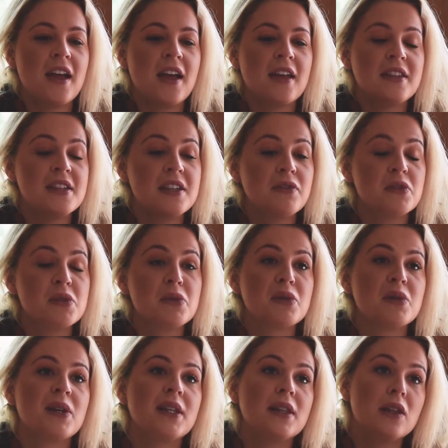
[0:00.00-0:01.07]
uh, the difference
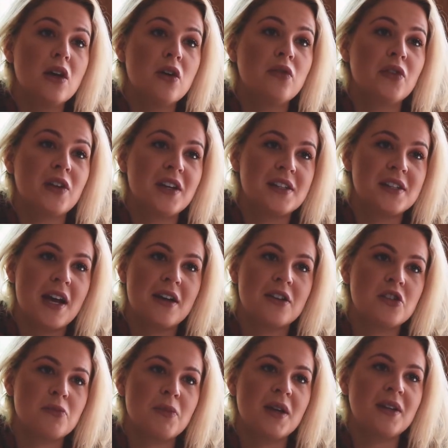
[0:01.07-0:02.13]
between love and
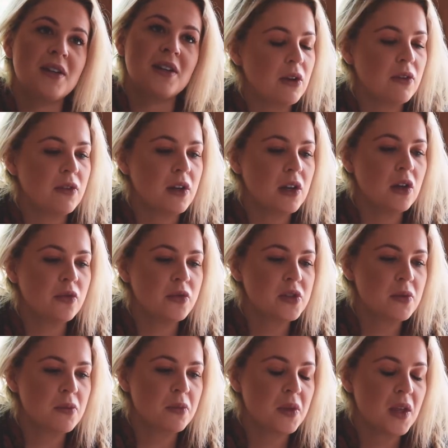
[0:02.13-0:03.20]
attachment. If you love
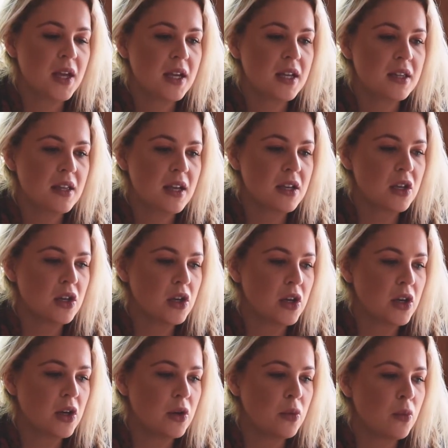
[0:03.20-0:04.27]
something, then
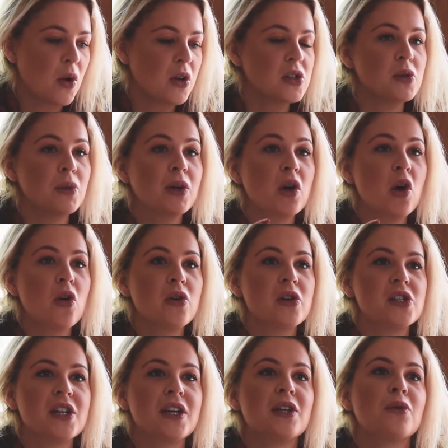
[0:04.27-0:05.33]
you want to
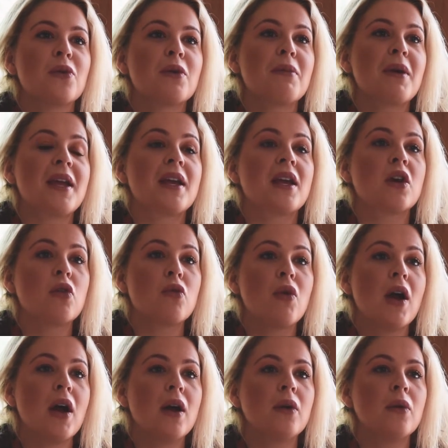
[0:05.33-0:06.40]
encourage it and you want to make it
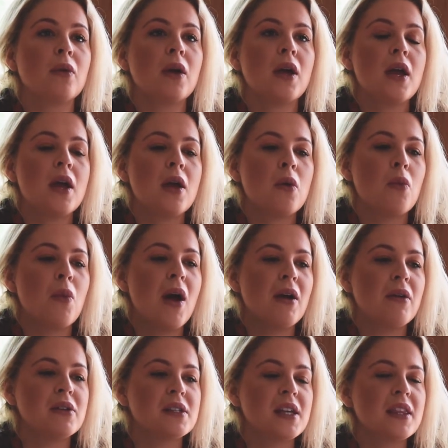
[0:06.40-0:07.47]
grow,
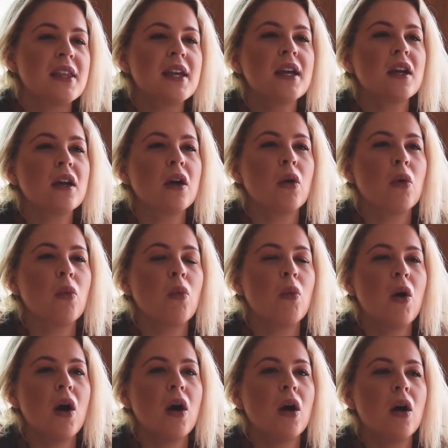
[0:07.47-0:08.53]
whereas I think
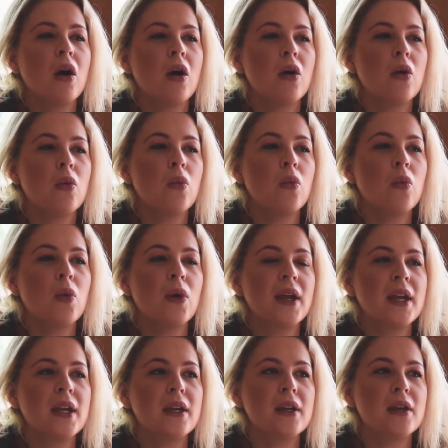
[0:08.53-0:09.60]
what
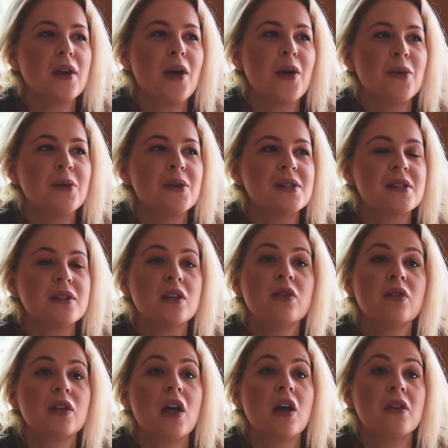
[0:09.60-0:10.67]
we know as
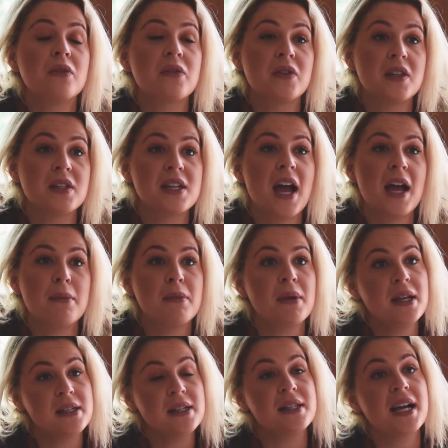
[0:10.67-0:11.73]
love a lot of the
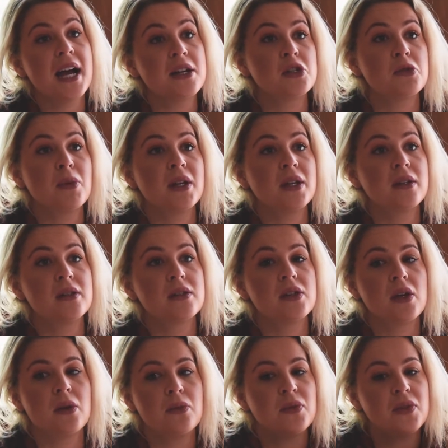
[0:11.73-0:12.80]
time is attachment.
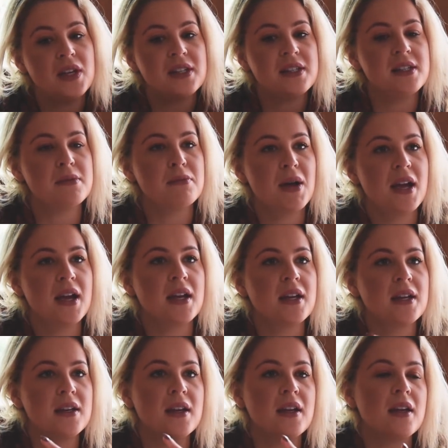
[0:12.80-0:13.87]
So this is
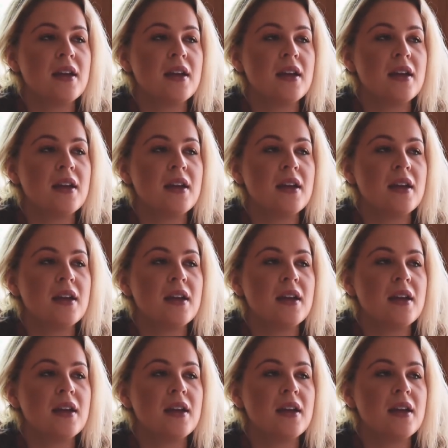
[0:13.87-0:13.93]
mine,